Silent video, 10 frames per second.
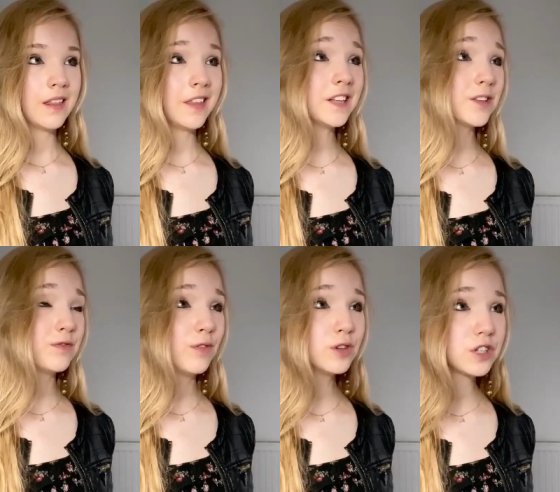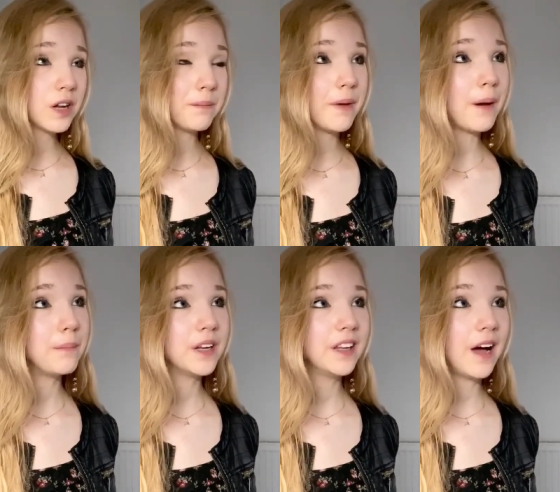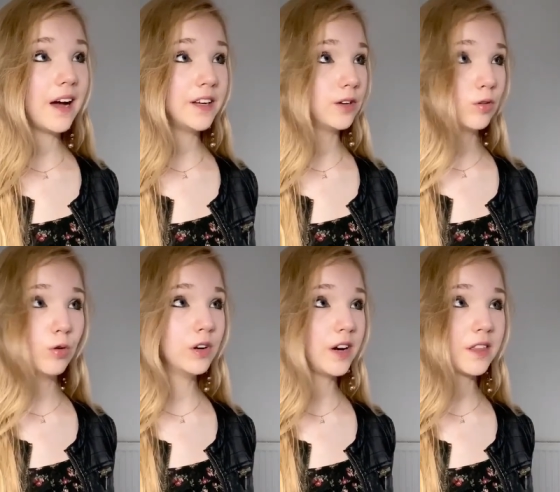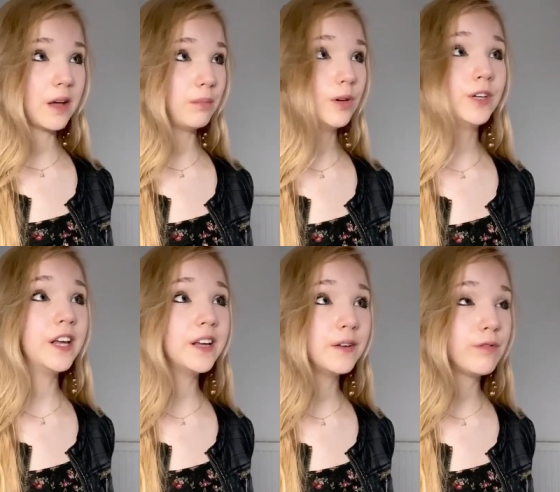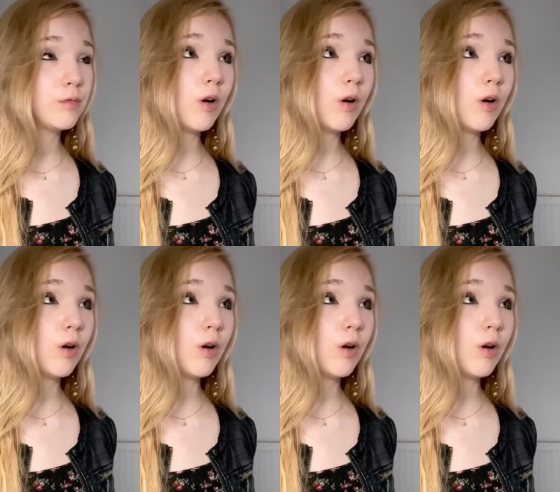That's unfortunate, ma'am, but I can call another employee if you